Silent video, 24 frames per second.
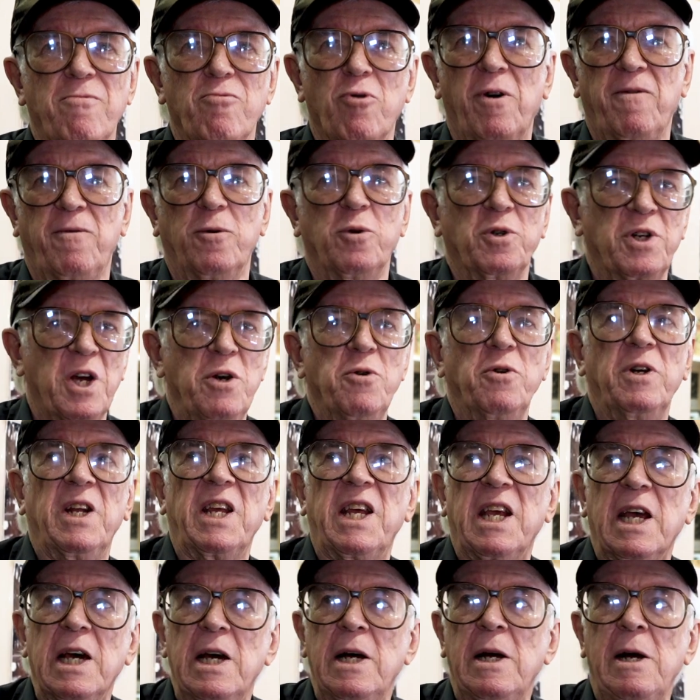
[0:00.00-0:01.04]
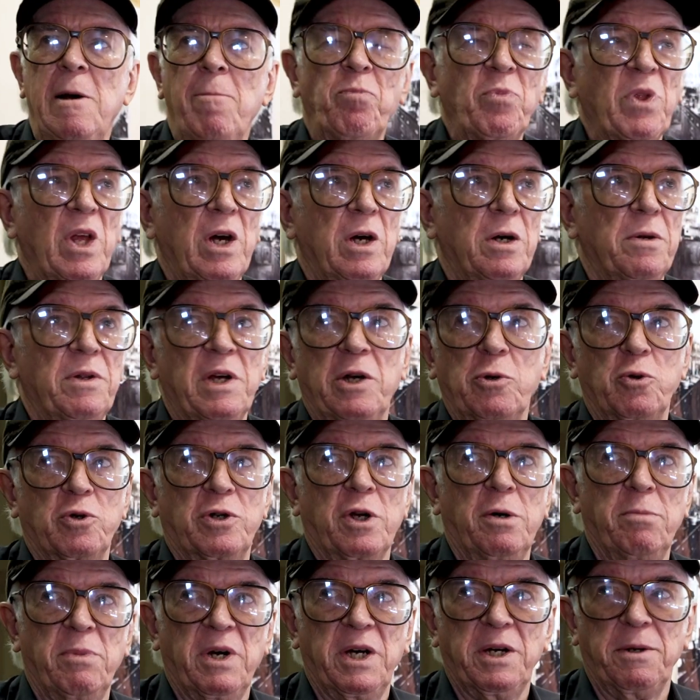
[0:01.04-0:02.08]
rifles only, they
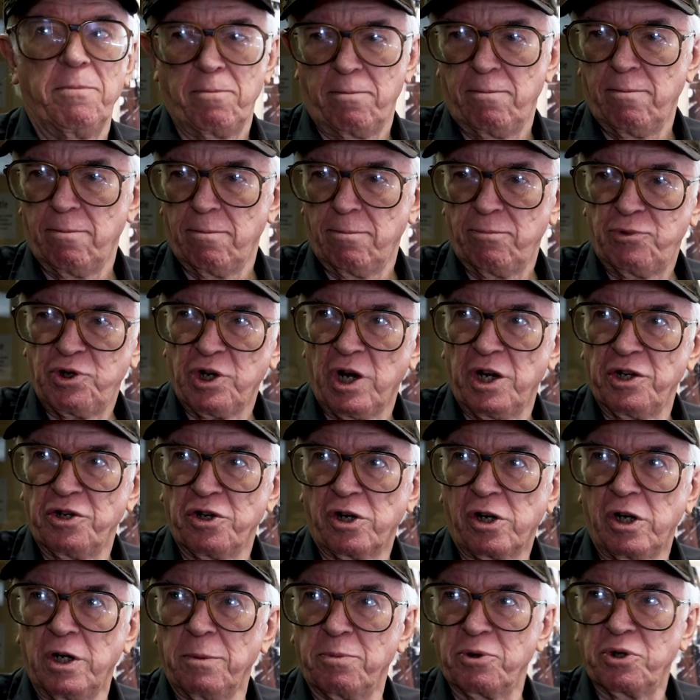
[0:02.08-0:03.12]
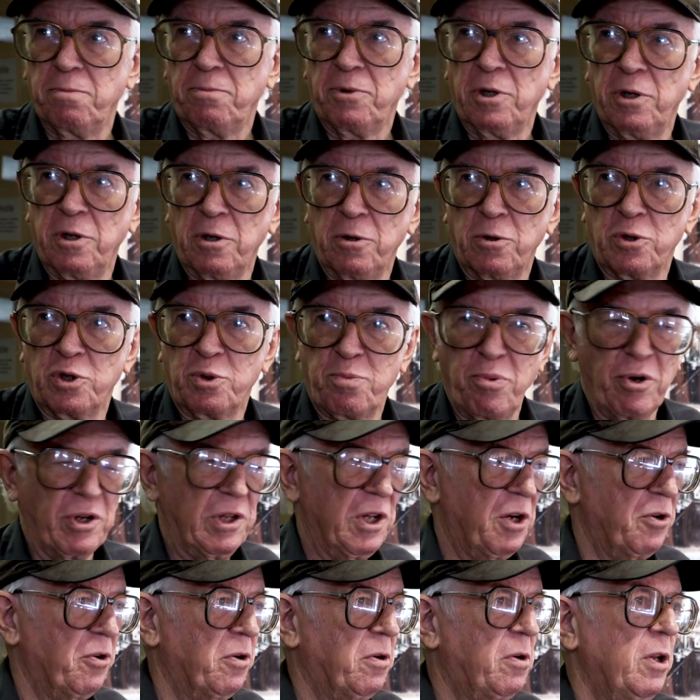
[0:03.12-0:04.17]
also made charger clips, little
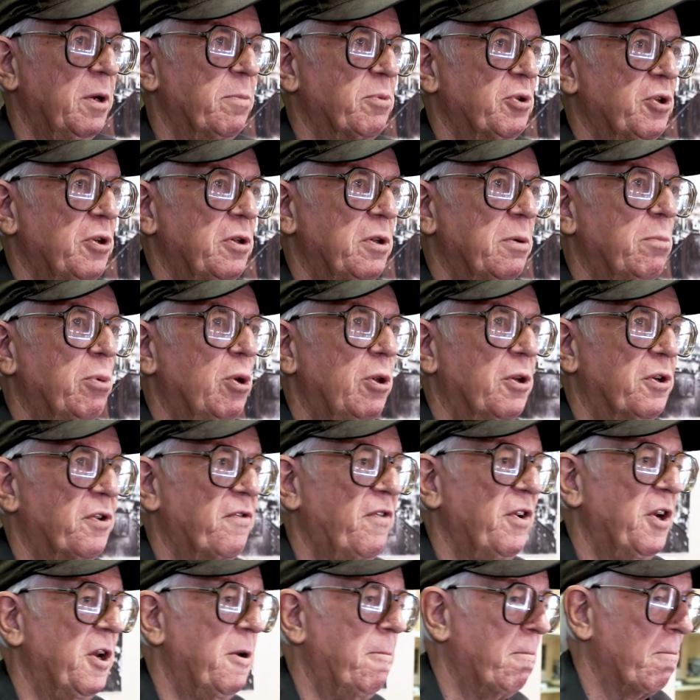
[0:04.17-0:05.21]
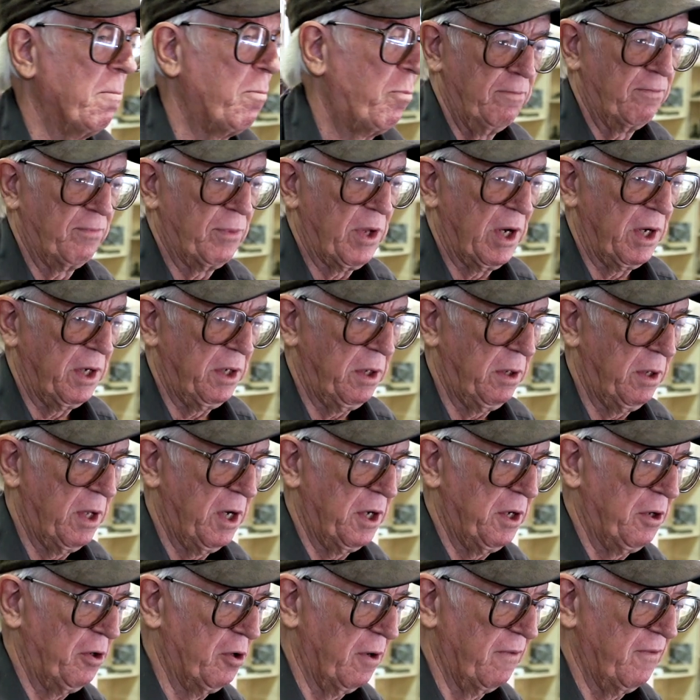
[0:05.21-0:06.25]
spring-loaded clips that the bullets fit in.
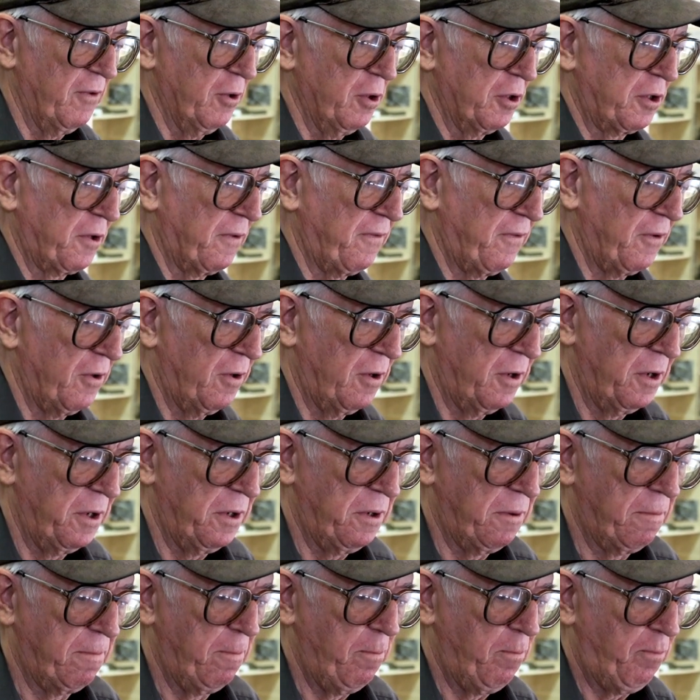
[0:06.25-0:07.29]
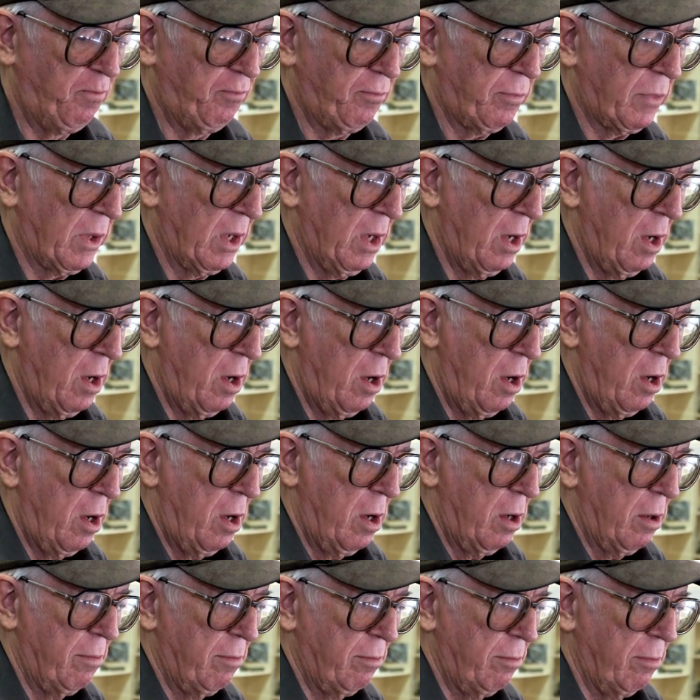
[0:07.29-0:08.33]
They diversified
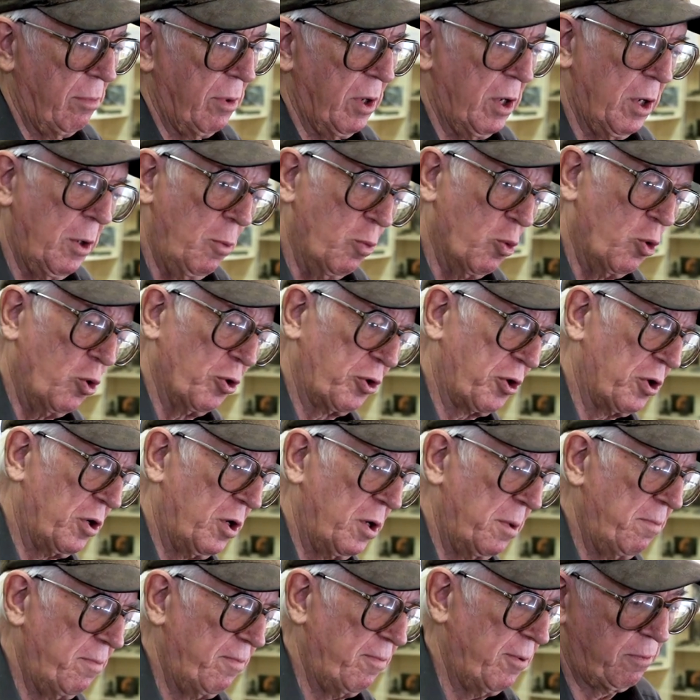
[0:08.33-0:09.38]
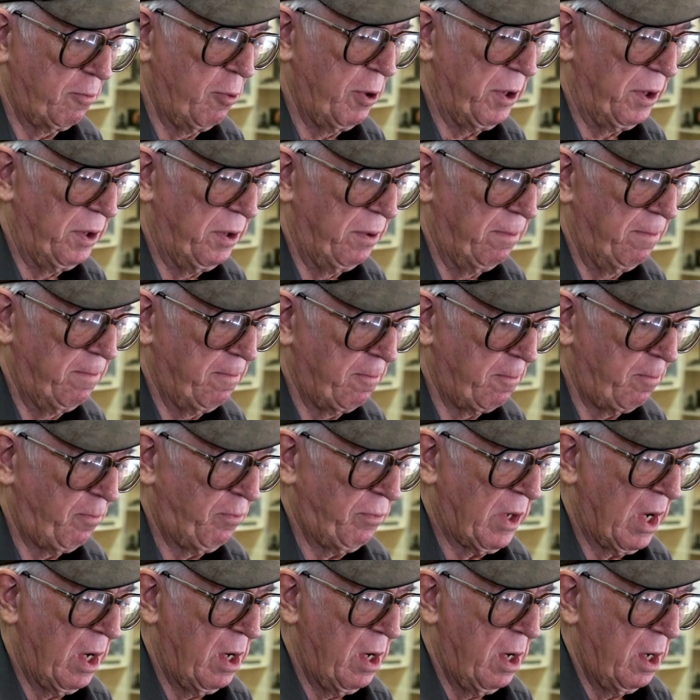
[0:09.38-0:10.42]
in wartime when
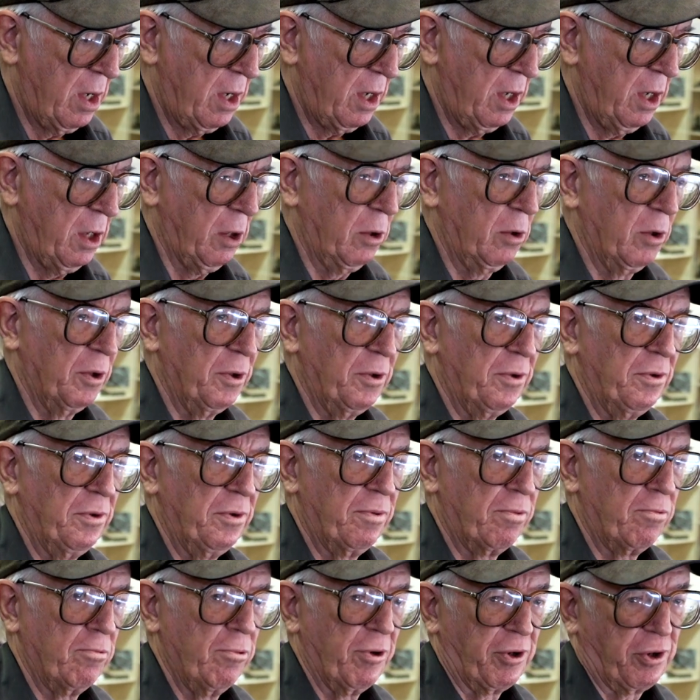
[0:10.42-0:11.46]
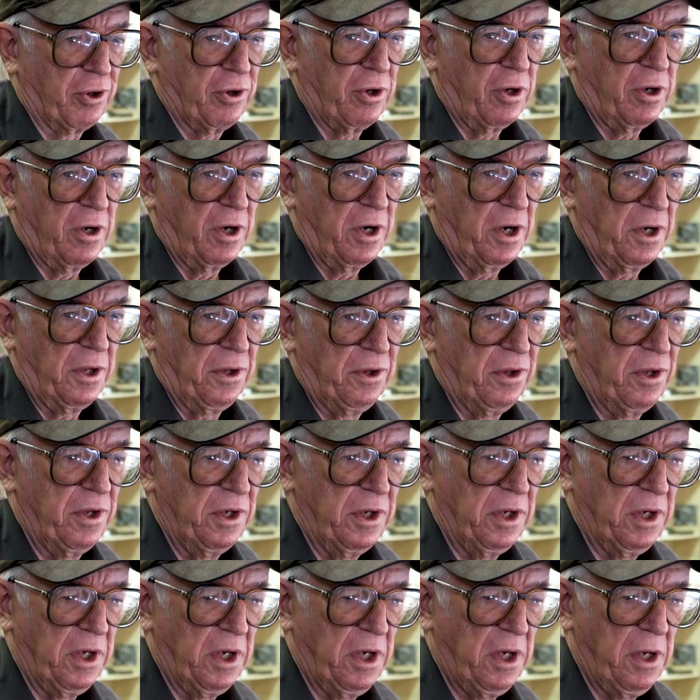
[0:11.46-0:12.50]
England retired
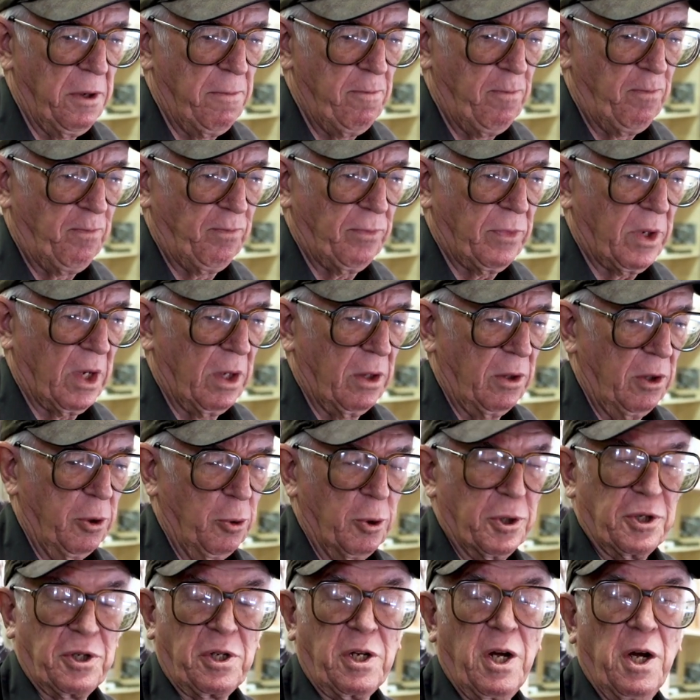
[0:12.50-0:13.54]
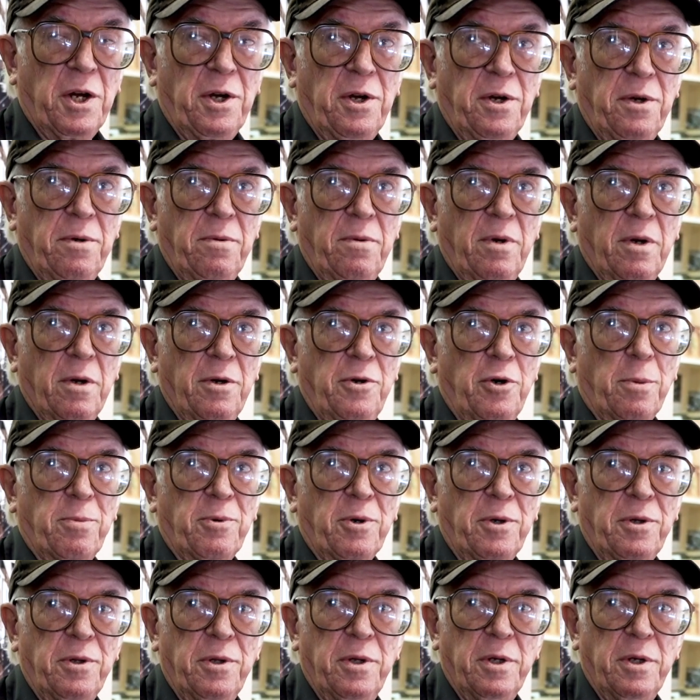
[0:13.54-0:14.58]
the Lewis gun and adopted